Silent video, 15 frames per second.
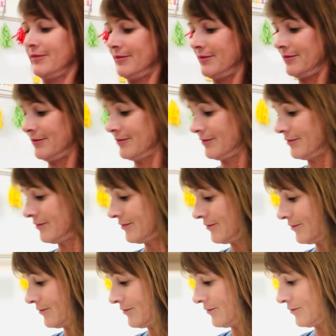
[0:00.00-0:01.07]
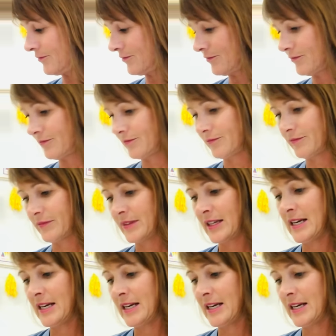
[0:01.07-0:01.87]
[no speech]